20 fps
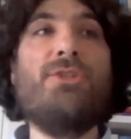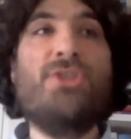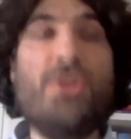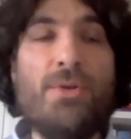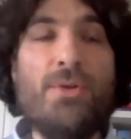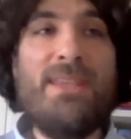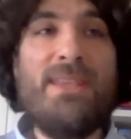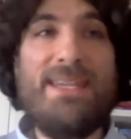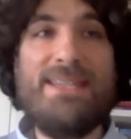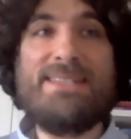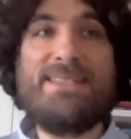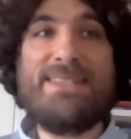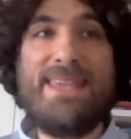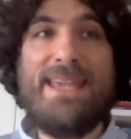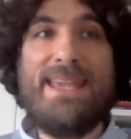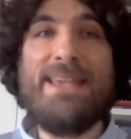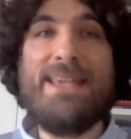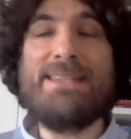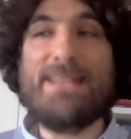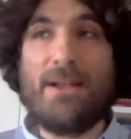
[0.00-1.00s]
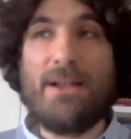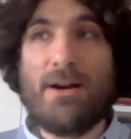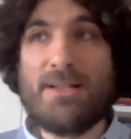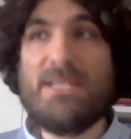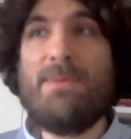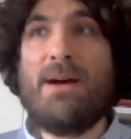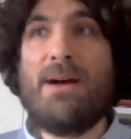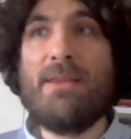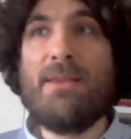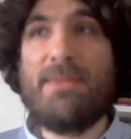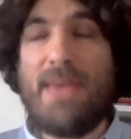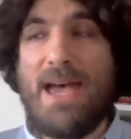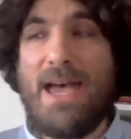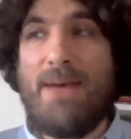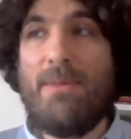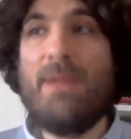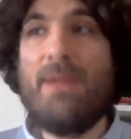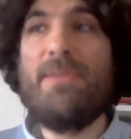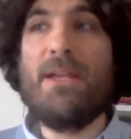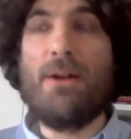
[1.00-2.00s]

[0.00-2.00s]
do these things that aren't about them,